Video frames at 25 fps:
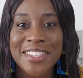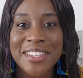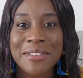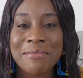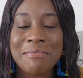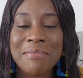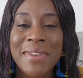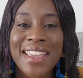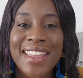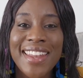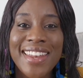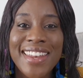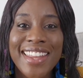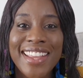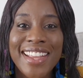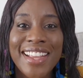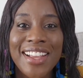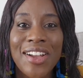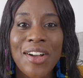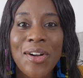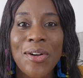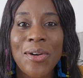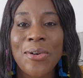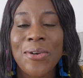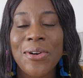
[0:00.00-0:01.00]
Depending
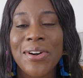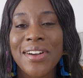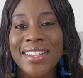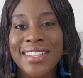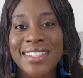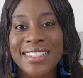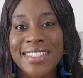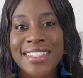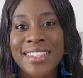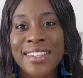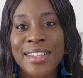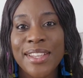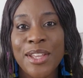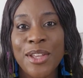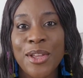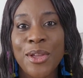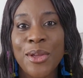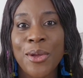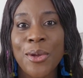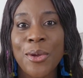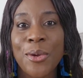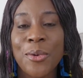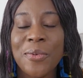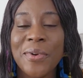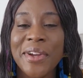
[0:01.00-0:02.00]
on
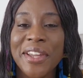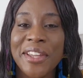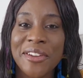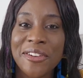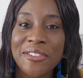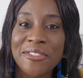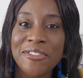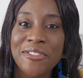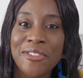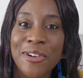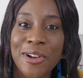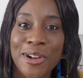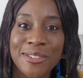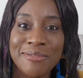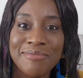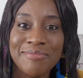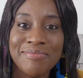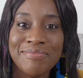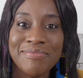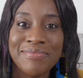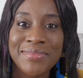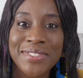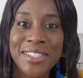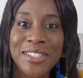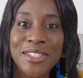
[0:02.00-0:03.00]
where you're from,
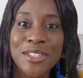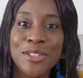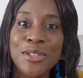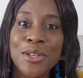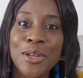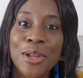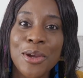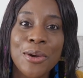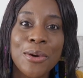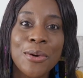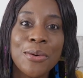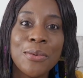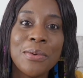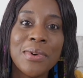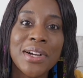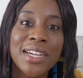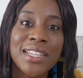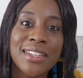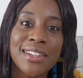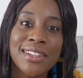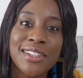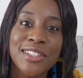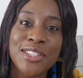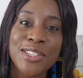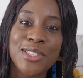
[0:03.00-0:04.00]
you know
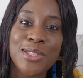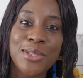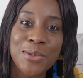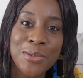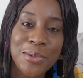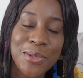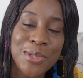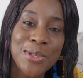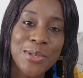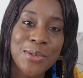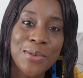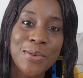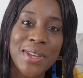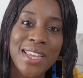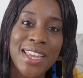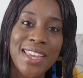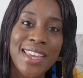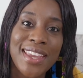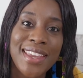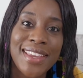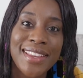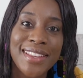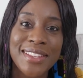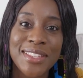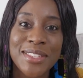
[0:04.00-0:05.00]
what a SUSU
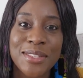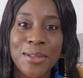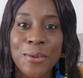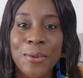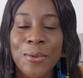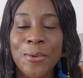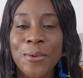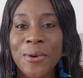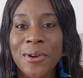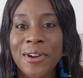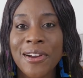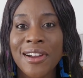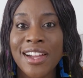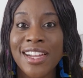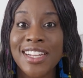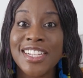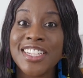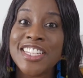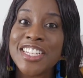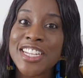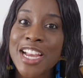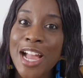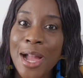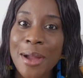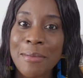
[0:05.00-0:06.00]
is or a
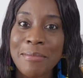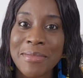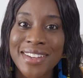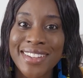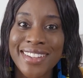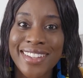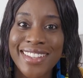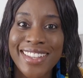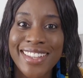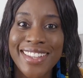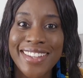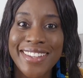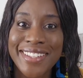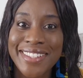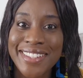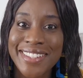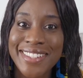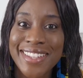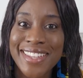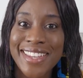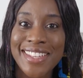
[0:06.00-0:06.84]
chama is.